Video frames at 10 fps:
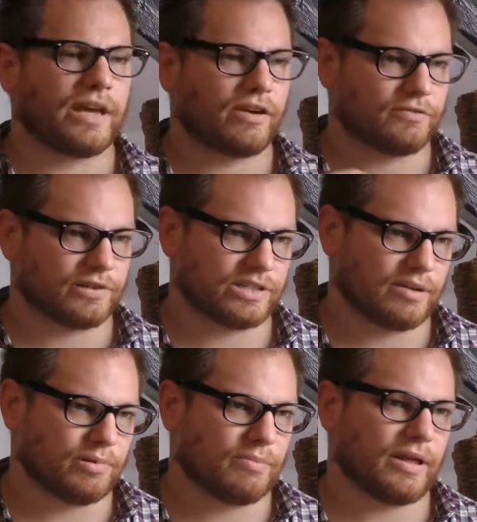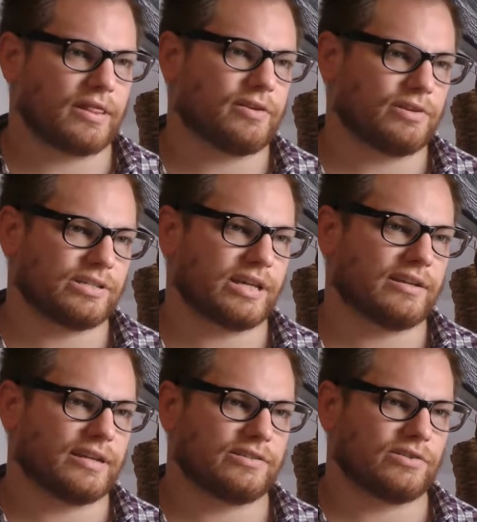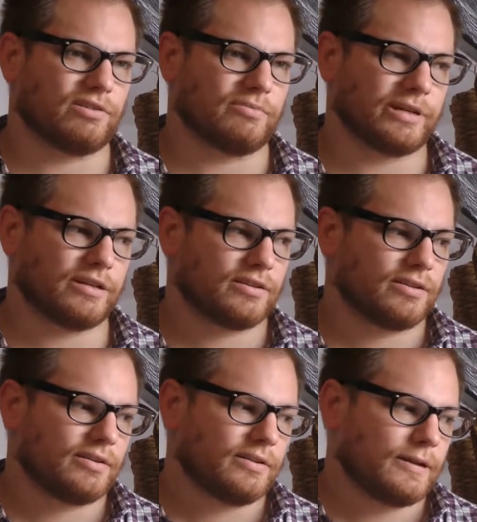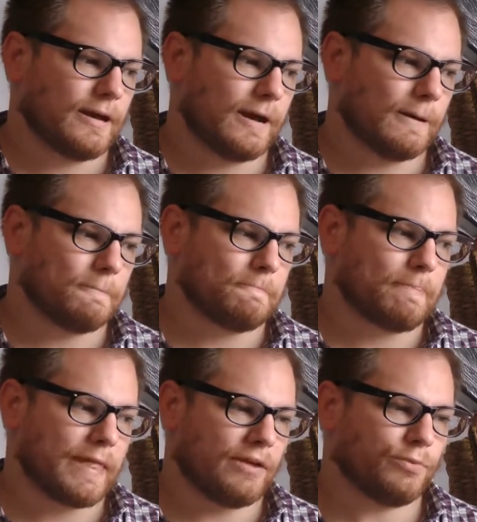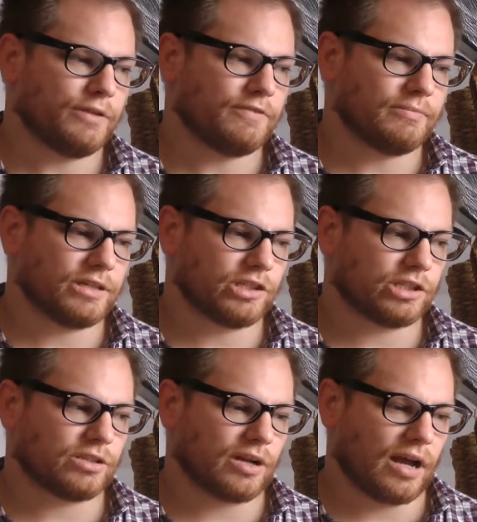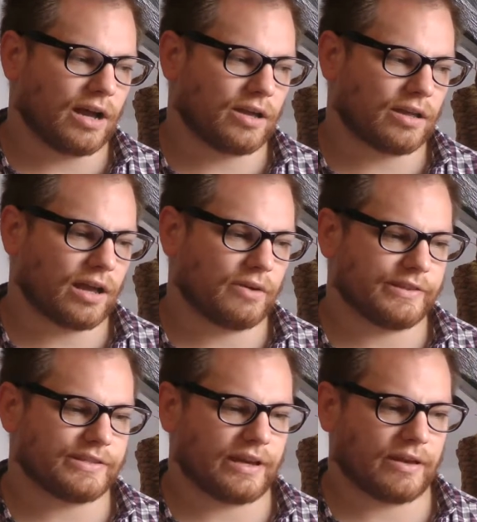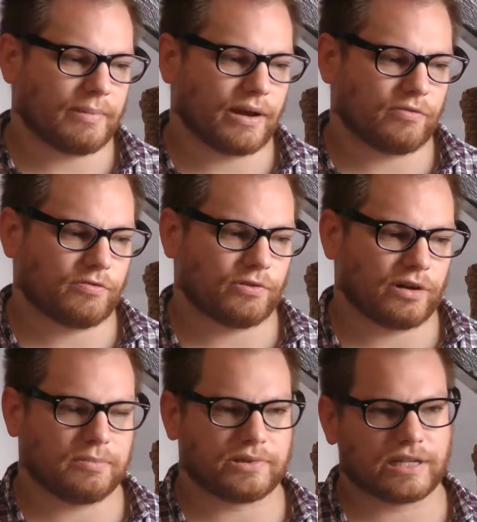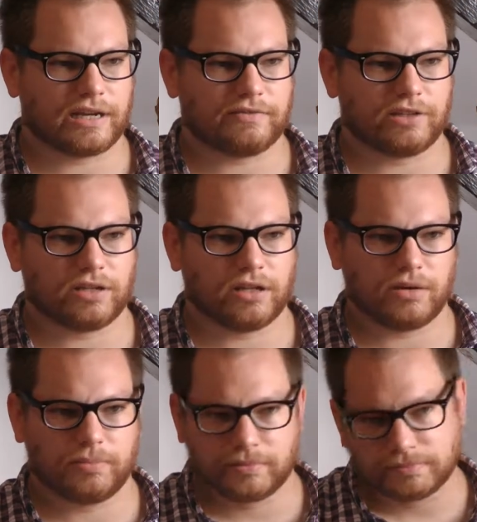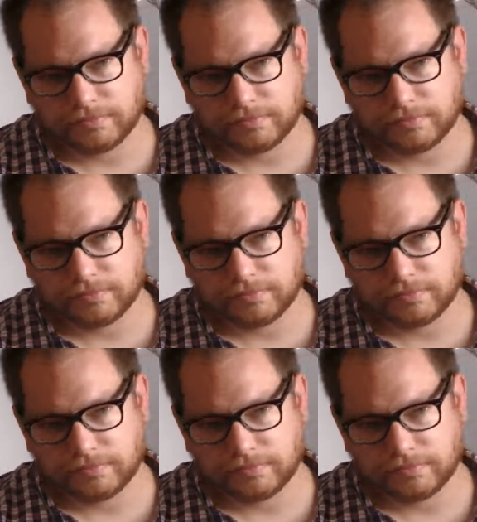have, for example, about 30 satellites in orbit, and we've imaged, I would say, about 40% of the globe.